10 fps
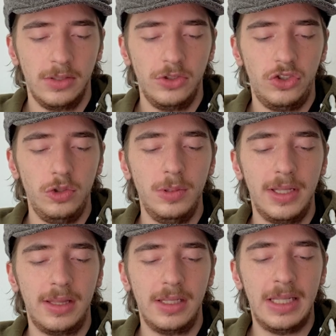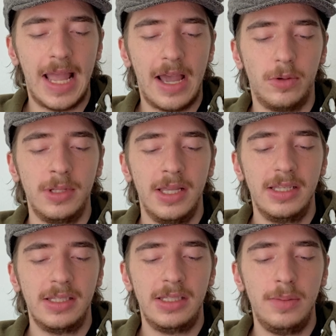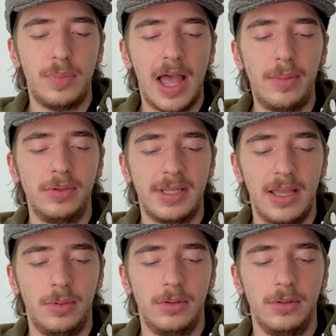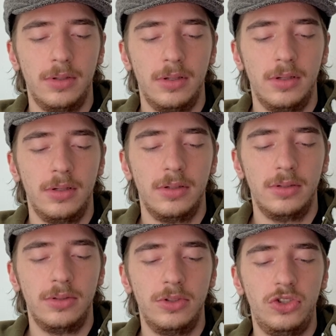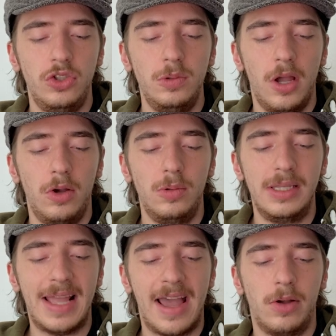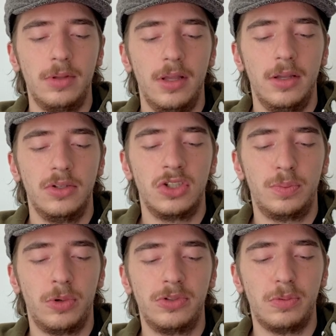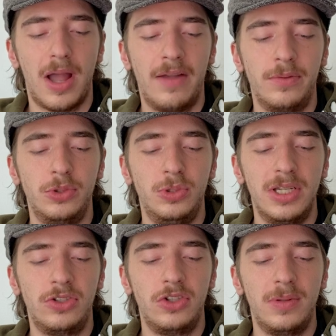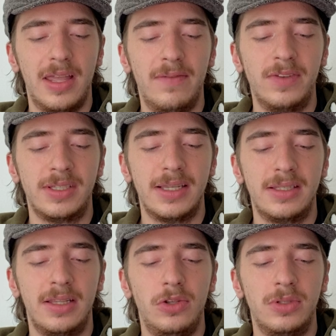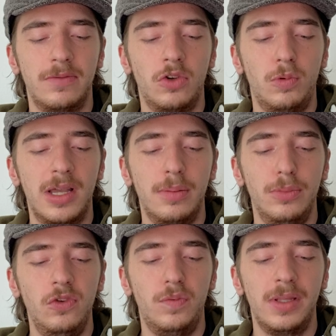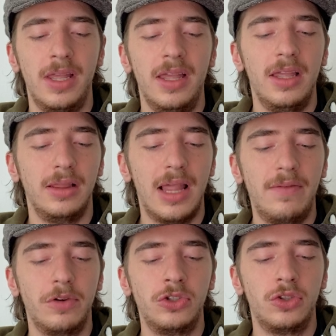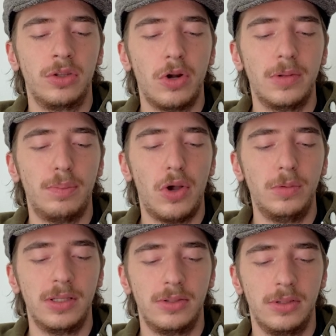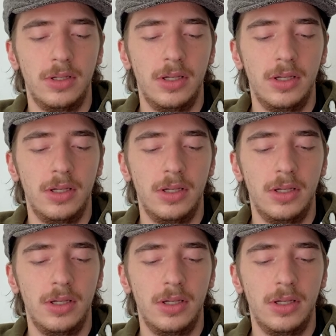Judith, noun, see Bible table. Judo, noun, A sport derived from jiu-jitsu that emphasizes the use of quick movement and leverage to throw an opponent.